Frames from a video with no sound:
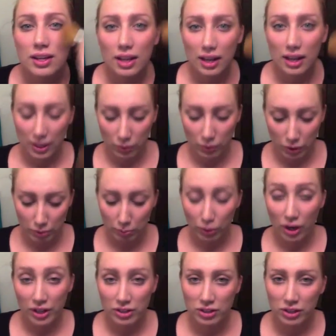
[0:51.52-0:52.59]
And with
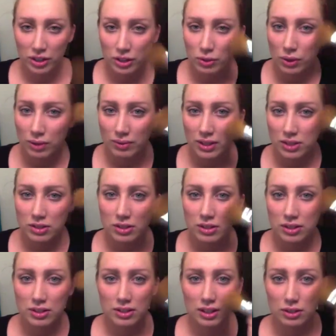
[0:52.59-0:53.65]
bronzer, you want to make sure
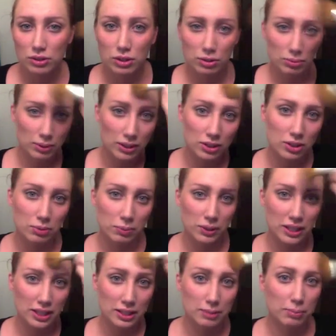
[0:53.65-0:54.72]
it's not too much, but
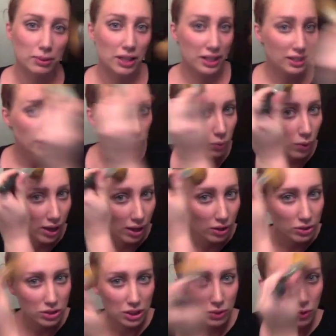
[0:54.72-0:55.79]
it's blended well.
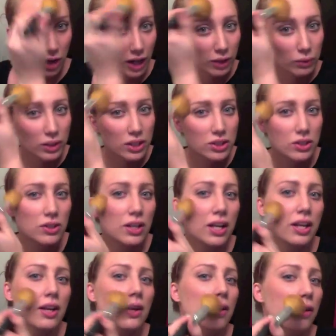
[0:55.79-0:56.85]
So you kind of want to do like
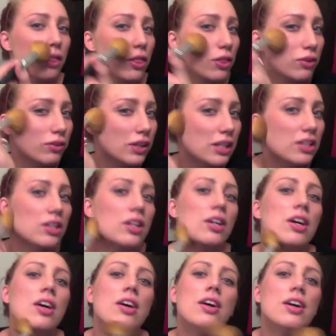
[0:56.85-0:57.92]
a 3
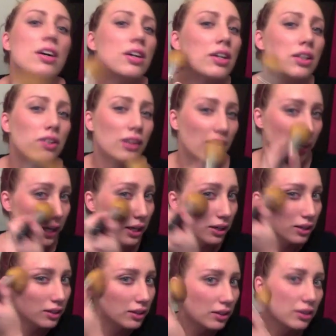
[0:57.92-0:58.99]
line.
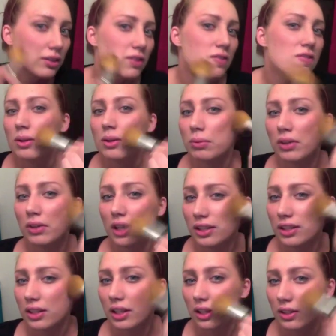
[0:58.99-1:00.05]

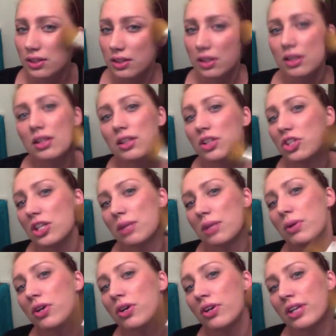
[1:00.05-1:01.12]
Blend it on the
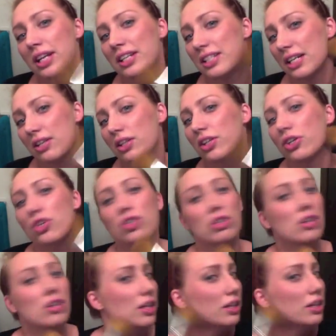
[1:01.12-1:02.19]
cheekbone and down on your
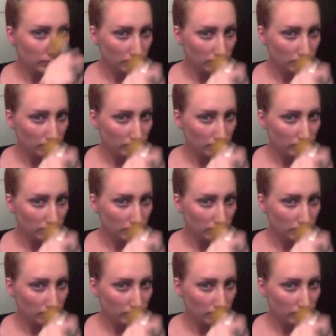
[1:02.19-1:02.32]
jaw,